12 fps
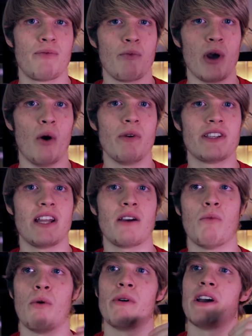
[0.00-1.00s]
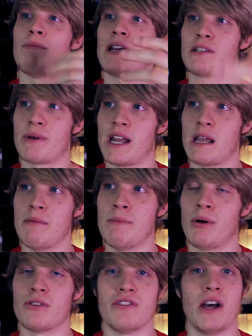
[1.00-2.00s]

We always think, well, we're gonna make spaghetti meatballs,